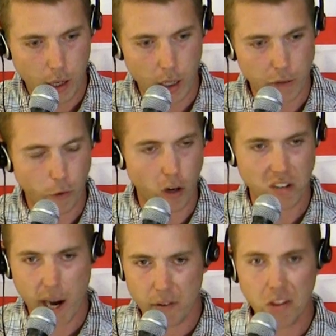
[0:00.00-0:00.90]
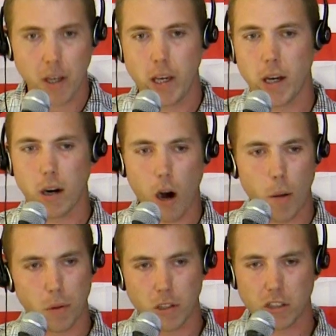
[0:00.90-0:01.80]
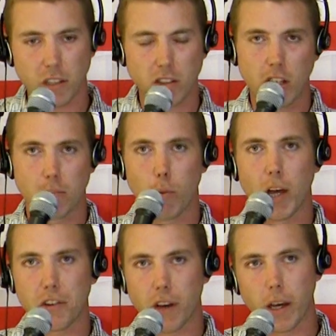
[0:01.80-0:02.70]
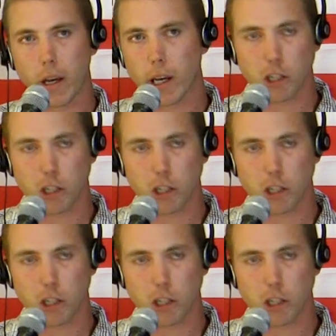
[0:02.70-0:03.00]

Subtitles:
as far as everything he accomplished, it's just breathtaking.